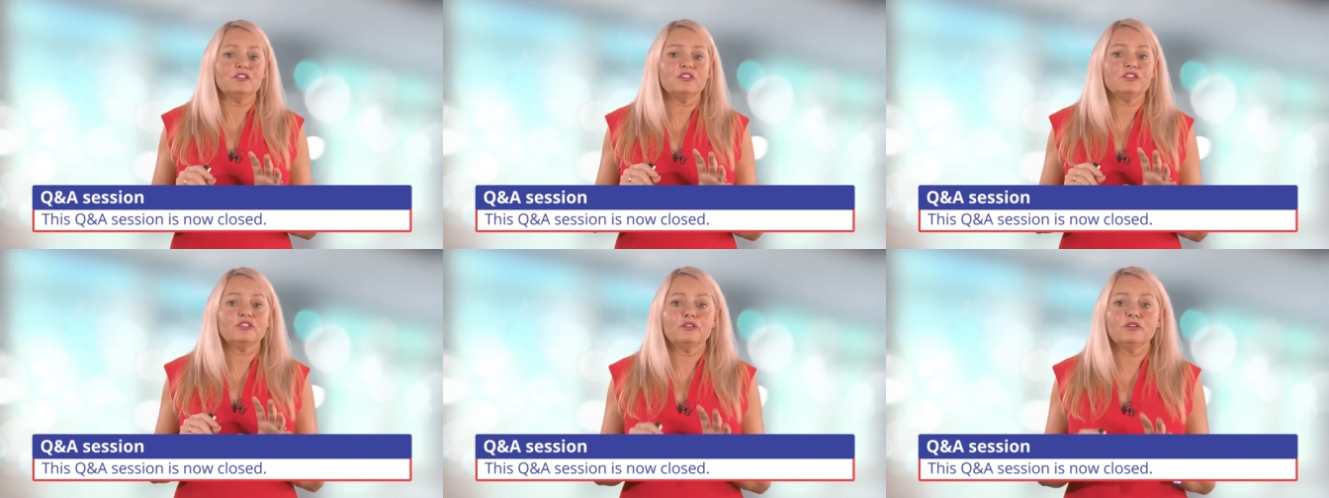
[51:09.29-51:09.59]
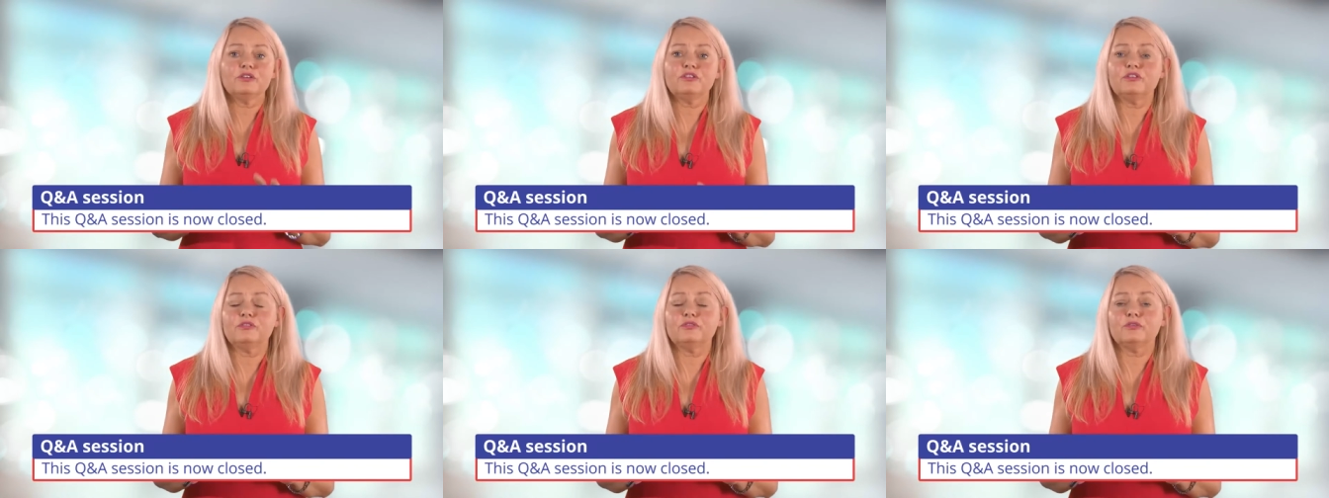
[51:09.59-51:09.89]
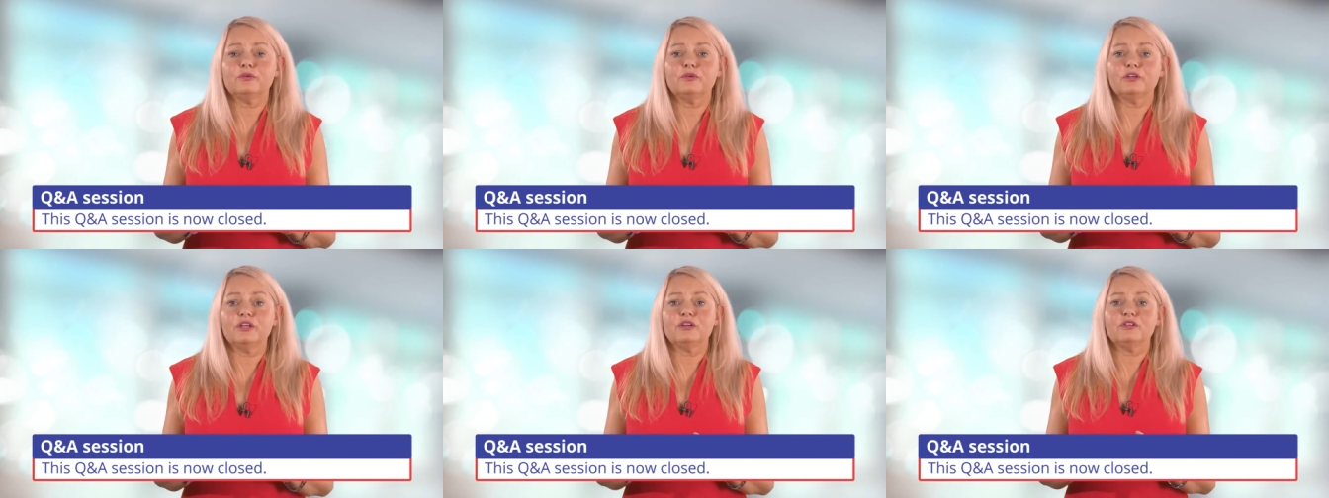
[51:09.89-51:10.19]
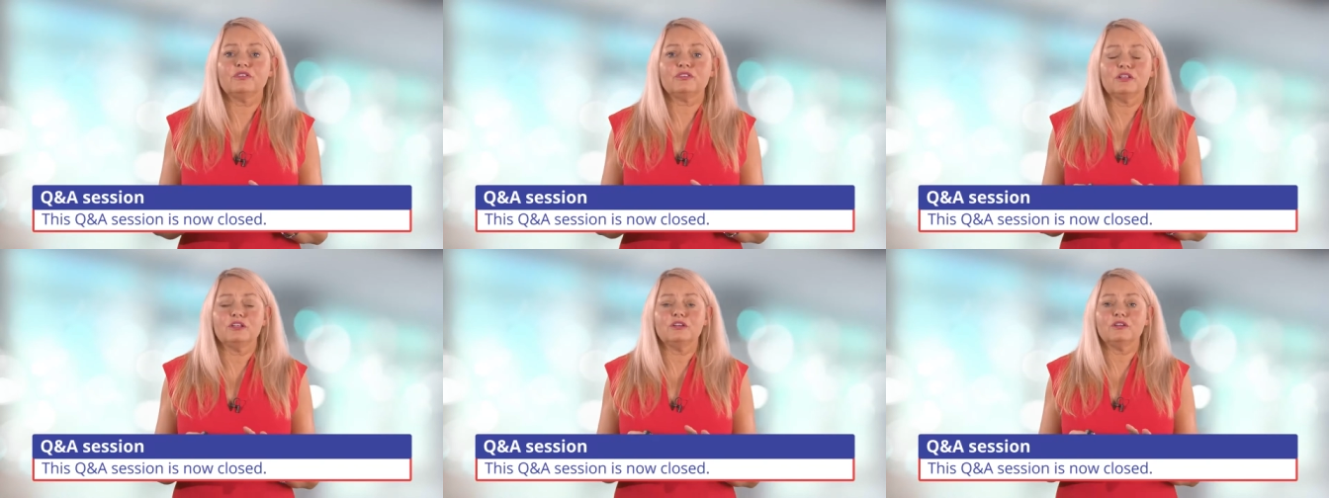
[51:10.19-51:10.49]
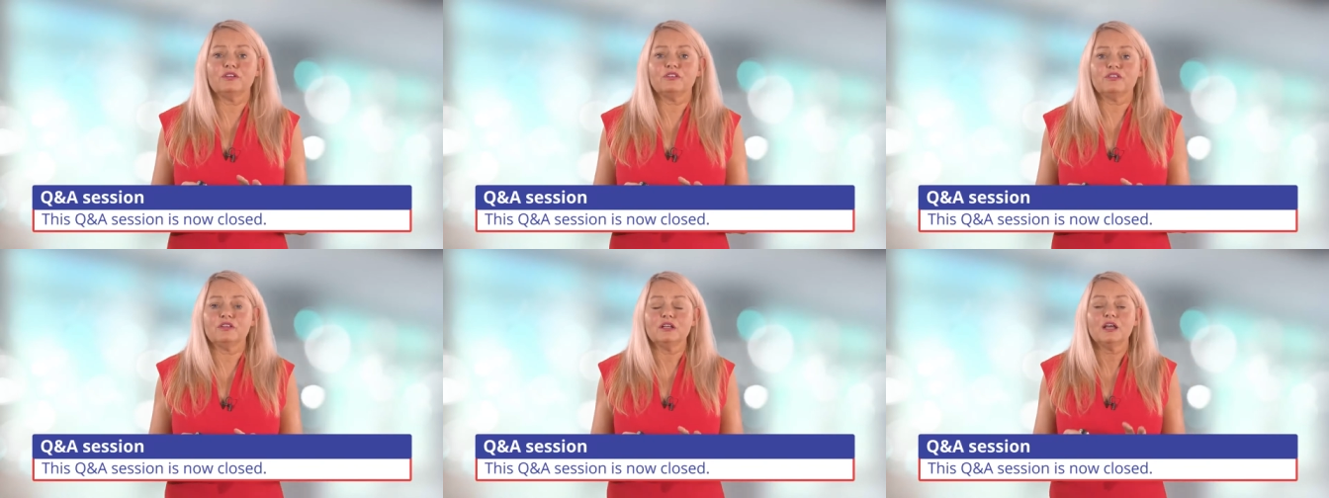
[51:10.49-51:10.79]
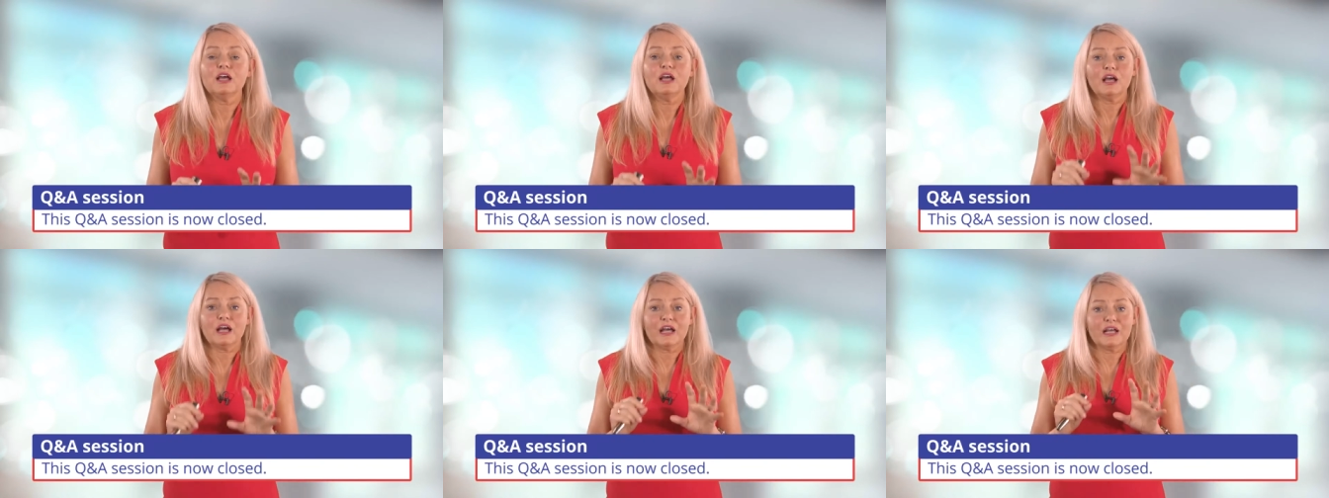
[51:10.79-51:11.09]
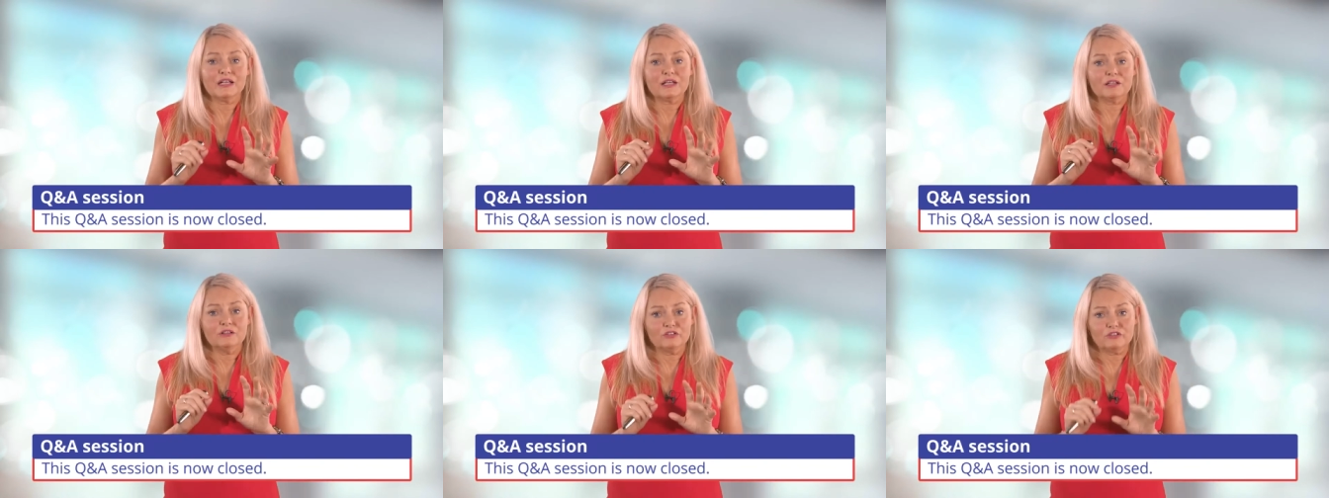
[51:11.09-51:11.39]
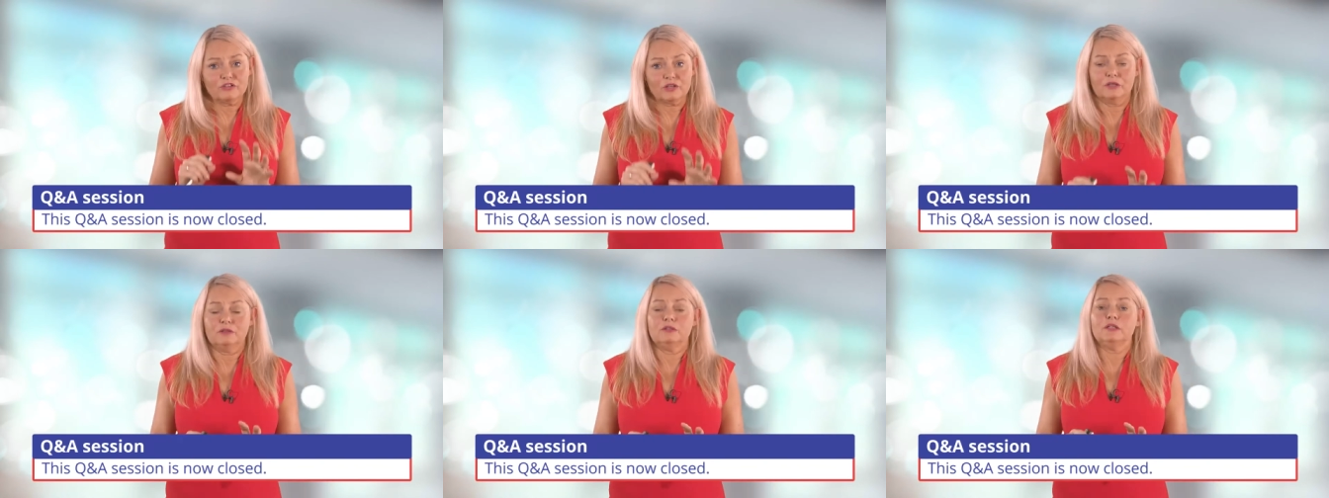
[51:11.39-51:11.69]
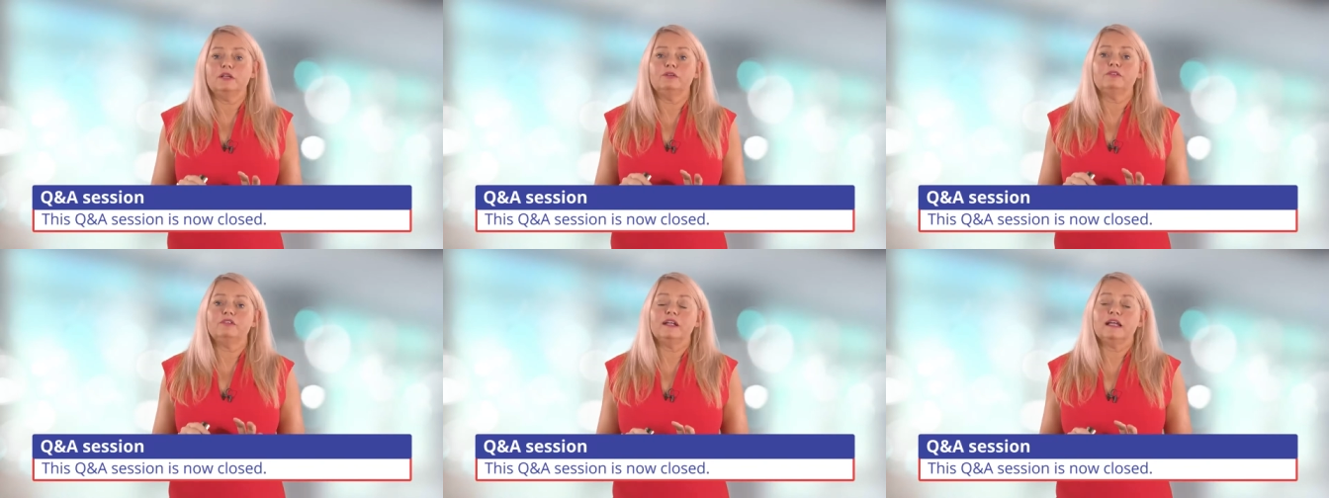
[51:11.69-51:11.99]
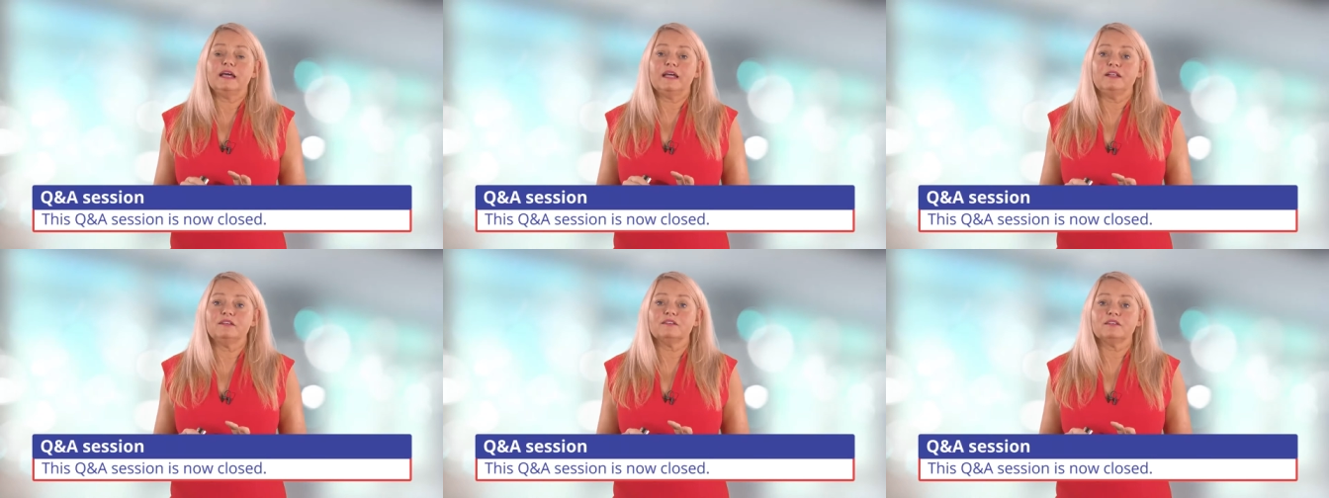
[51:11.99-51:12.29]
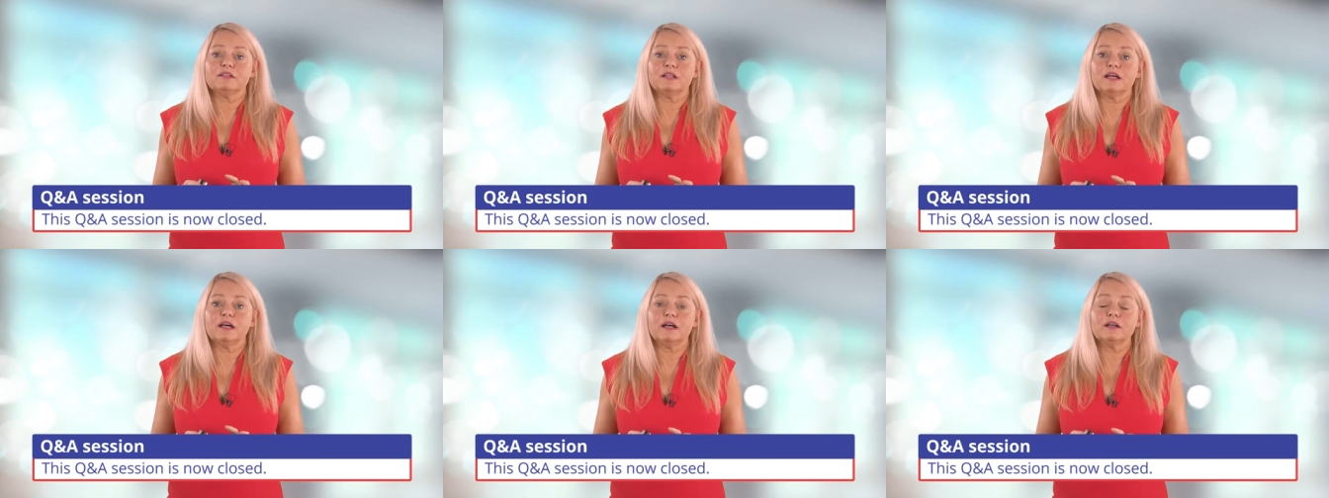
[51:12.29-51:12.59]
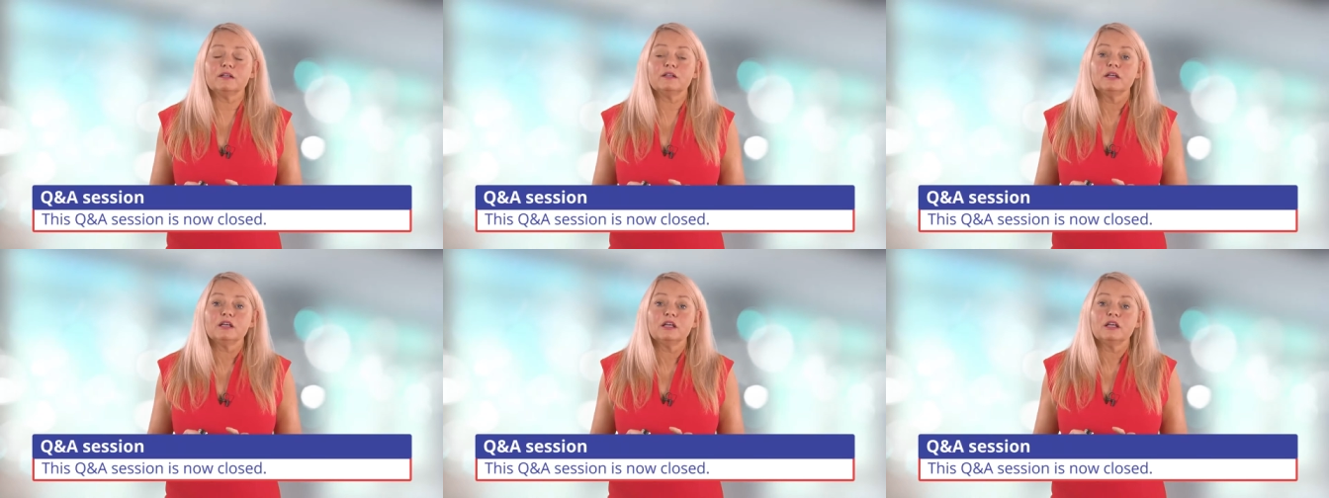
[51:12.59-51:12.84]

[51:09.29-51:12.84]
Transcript: thirty-four years in nursing, I can totally relate to that.